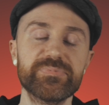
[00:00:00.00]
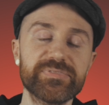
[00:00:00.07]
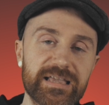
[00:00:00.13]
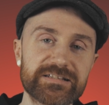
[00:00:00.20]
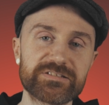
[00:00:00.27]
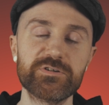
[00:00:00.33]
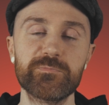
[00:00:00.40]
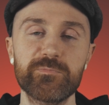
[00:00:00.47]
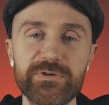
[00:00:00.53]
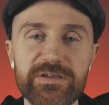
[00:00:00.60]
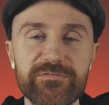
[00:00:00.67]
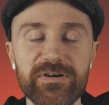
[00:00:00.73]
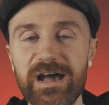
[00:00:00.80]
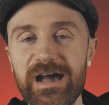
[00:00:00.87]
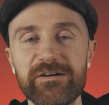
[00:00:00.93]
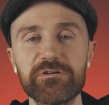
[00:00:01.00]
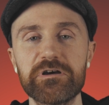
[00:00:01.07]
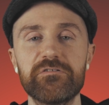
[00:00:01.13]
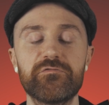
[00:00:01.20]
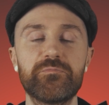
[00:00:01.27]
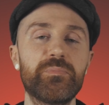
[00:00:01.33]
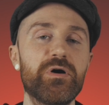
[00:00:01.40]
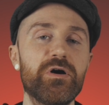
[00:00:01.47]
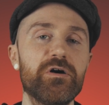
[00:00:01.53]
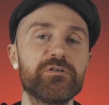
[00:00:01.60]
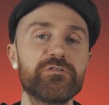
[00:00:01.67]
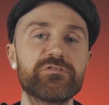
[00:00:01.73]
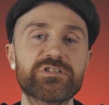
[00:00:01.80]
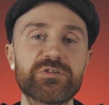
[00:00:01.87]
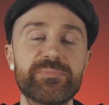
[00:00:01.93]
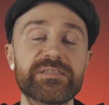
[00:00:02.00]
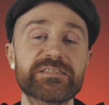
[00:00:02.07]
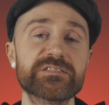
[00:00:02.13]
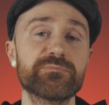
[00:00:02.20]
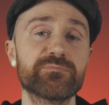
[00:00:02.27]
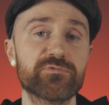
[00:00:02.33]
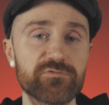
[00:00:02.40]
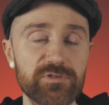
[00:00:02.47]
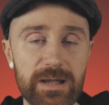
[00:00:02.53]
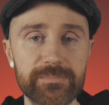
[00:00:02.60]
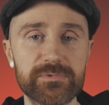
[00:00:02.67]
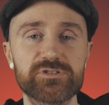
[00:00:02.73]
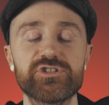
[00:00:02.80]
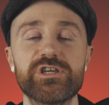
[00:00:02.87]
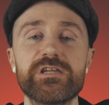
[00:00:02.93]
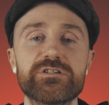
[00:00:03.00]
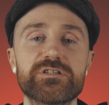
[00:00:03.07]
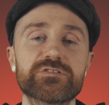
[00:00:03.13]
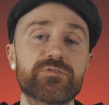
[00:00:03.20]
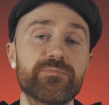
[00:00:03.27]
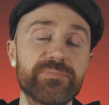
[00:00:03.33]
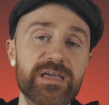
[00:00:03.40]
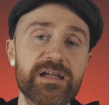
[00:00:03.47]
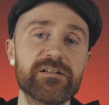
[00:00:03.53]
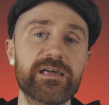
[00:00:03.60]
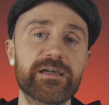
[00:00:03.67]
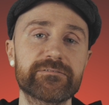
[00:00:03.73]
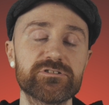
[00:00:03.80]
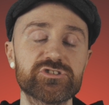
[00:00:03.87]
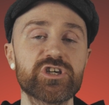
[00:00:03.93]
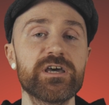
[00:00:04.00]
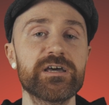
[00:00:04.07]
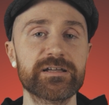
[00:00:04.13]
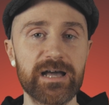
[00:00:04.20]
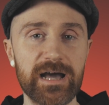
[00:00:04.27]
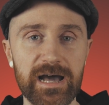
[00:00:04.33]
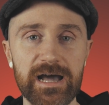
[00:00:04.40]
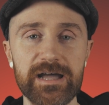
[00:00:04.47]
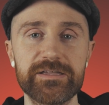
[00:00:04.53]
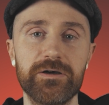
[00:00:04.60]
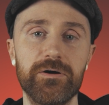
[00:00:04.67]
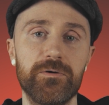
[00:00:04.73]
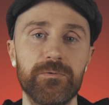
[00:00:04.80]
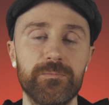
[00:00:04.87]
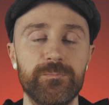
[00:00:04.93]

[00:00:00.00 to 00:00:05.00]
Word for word: Next up we have Aarav Paul who submits some grammar changes from their language, Kahayo.